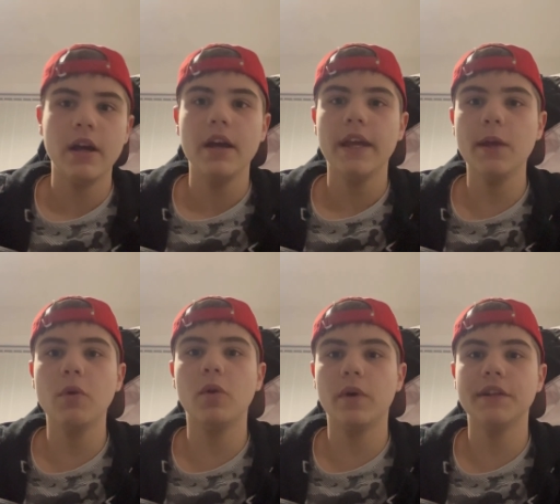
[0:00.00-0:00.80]
He
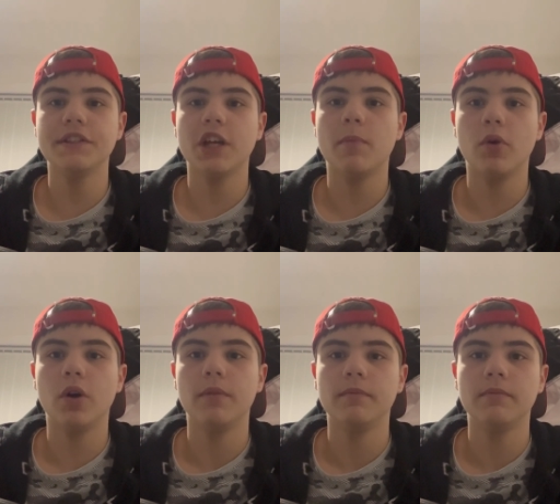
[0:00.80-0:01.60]
will win at
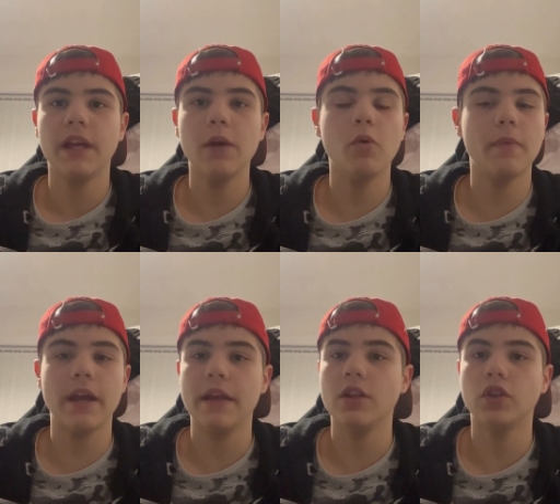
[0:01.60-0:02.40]
Singapore. He will
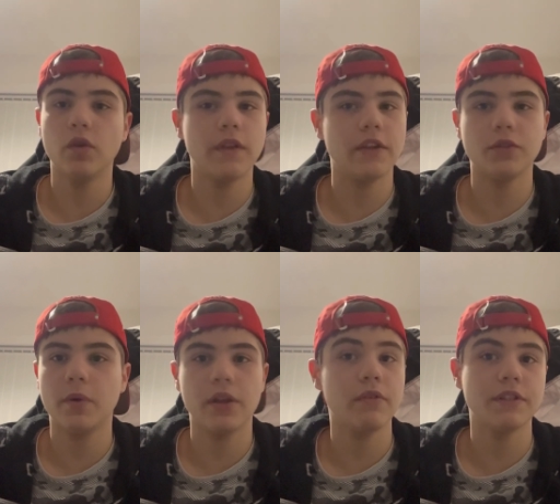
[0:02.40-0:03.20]
be
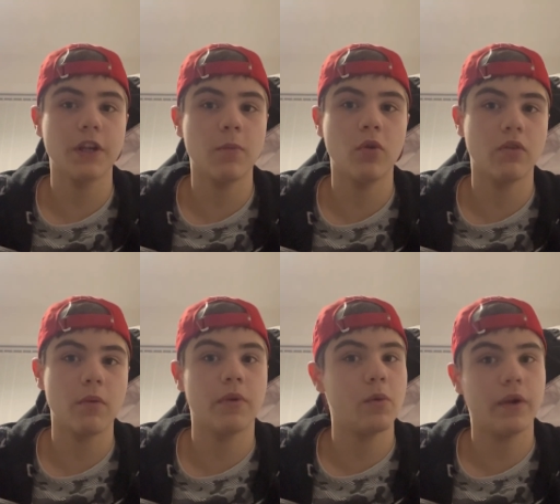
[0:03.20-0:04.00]
2023 Singapore
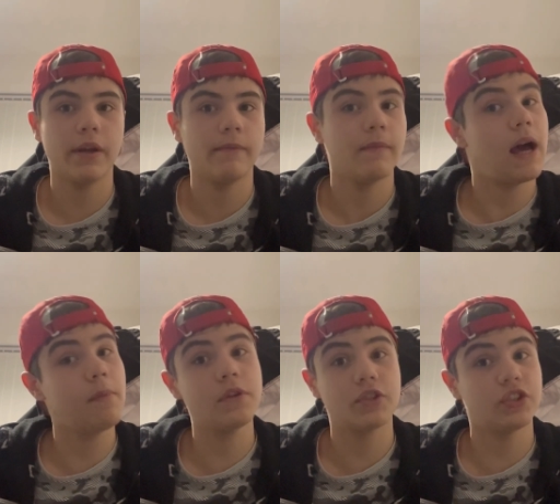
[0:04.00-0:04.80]
Grand Prix winner. I'm
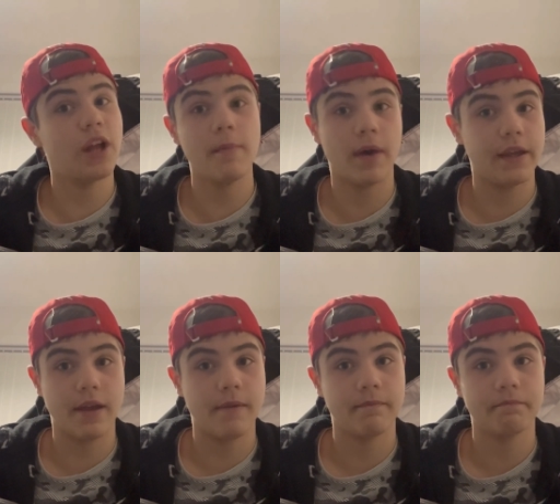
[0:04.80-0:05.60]
going to stand by it.